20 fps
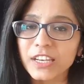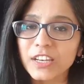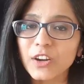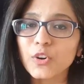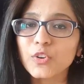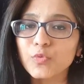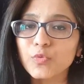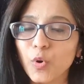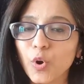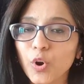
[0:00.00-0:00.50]

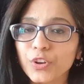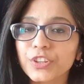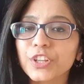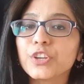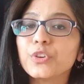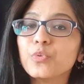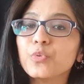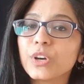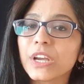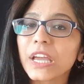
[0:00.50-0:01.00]
find out
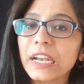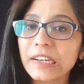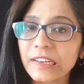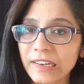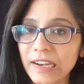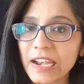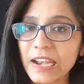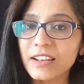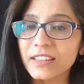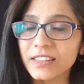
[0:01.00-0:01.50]
what the
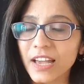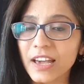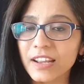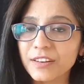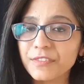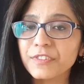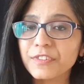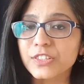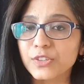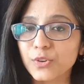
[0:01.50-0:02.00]
UK trade
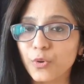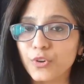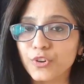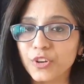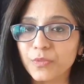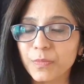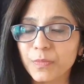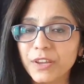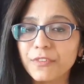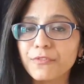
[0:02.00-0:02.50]
tariff is
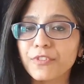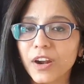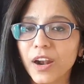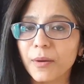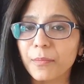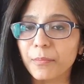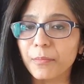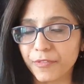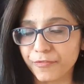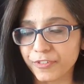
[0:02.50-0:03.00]
going to be
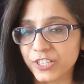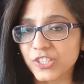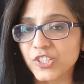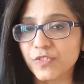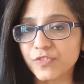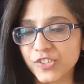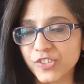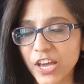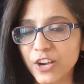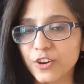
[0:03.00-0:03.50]
from
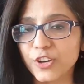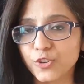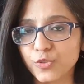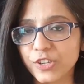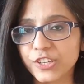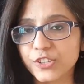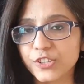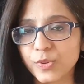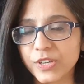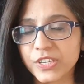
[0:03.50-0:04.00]
1st of
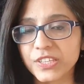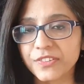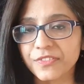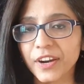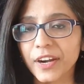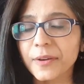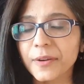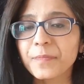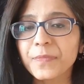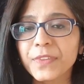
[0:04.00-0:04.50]
January
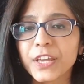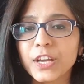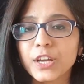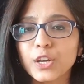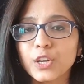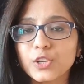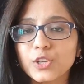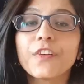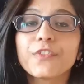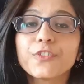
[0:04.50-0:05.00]
2021.
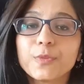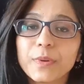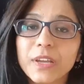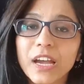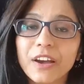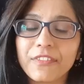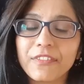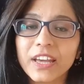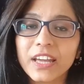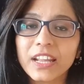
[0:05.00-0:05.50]
So you have
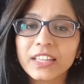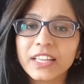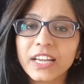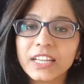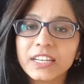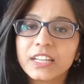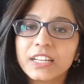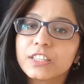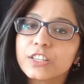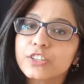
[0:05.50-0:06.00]
to be
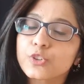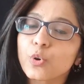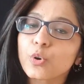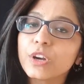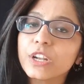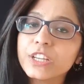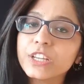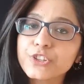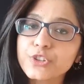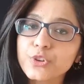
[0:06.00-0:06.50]
aware that
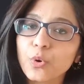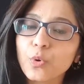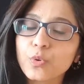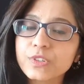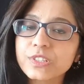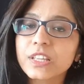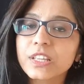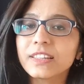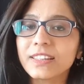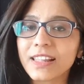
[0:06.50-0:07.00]
this only
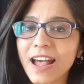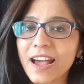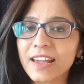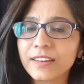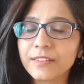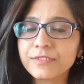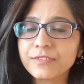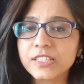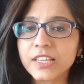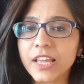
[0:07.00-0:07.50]
shows the
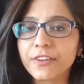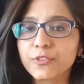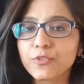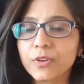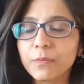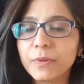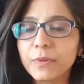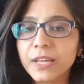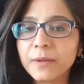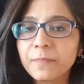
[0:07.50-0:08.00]
tariffs
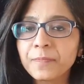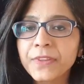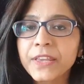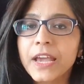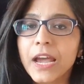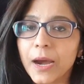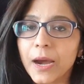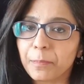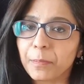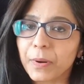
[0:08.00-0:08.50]
that will
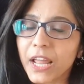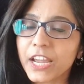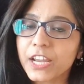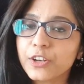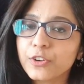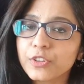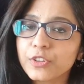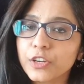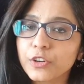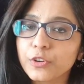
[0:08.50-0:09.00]
be
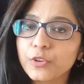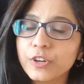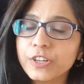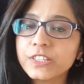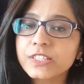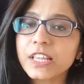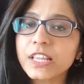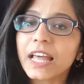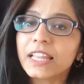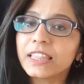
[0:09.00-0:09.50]
applied to the
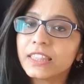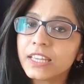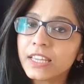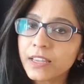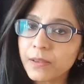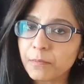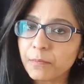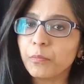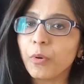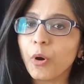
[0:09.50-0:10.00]
goods
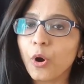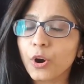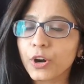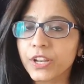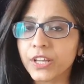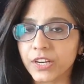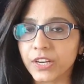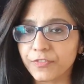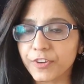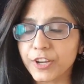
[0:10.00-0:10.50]
at the
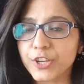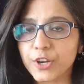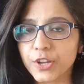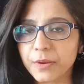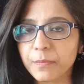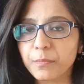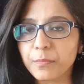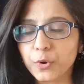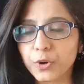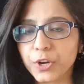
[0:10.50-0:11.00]
border
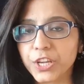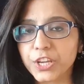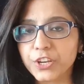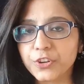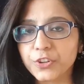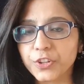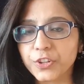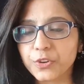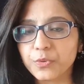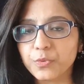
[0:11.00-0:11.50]
when you're
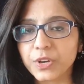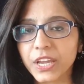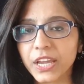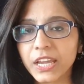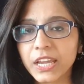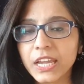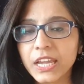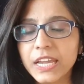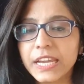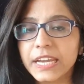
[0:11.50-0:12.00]
importing into the
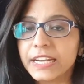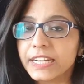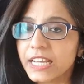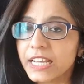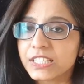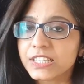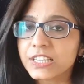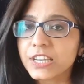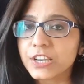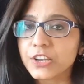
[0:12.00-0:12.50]
UK.
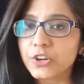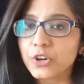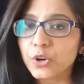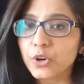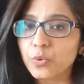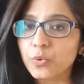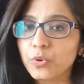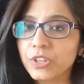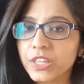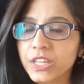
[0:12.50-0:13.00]
It doesn't
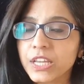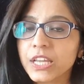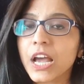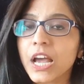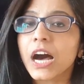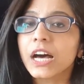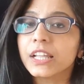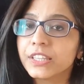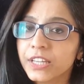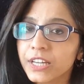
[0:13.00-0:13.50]
include
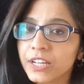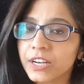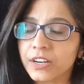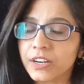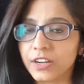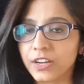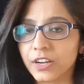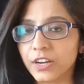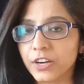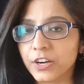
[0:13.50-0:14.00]
the
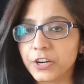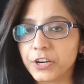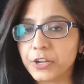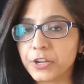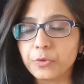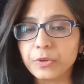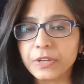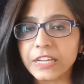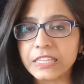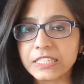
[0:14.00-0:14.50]

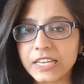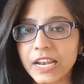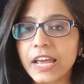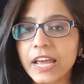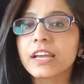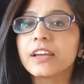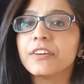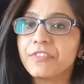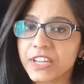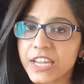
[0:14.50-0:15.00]
other
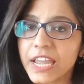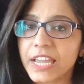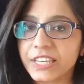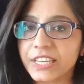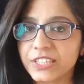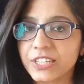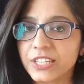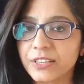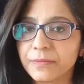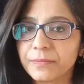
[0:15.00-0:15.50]
duties like
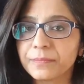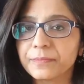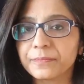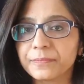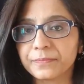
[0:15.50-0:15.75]
VAT.